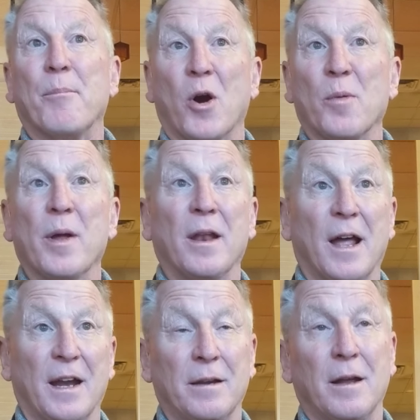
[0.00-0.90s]
bourbon
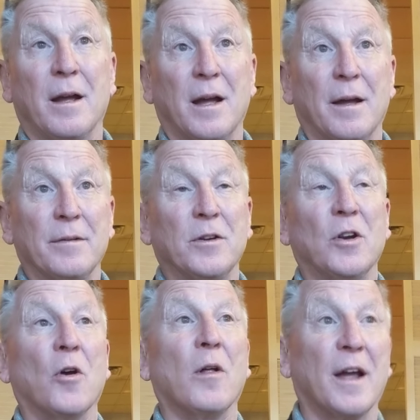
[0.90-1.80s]
like
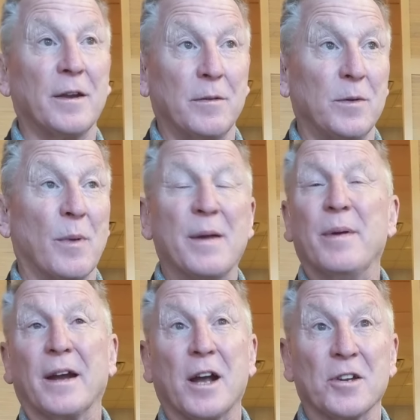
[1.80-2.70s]
like you might
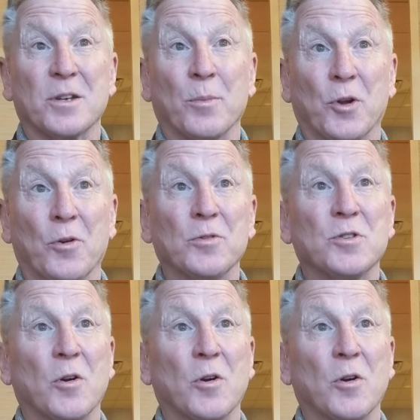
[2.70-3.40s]
be accustomed to.